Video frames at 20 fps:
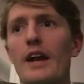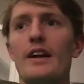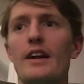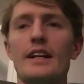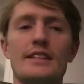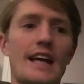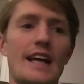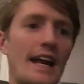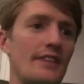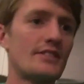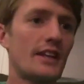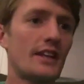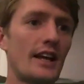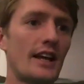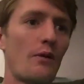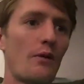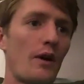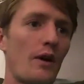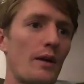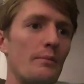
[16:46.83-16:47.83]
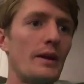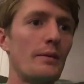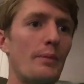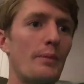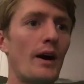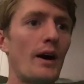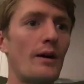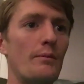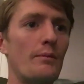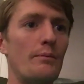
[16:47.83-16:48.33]
And it's kind of something I want to be
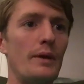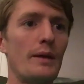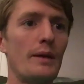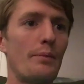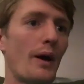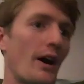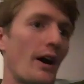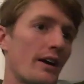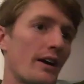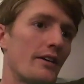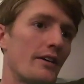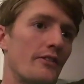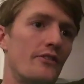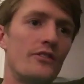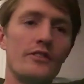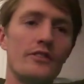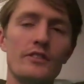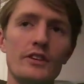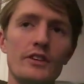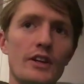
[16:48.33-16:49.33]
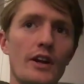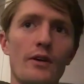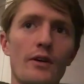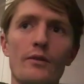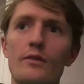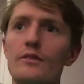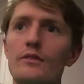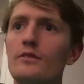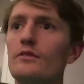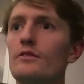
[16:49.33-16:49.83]
a part of, you
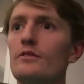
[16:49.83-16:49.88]
know,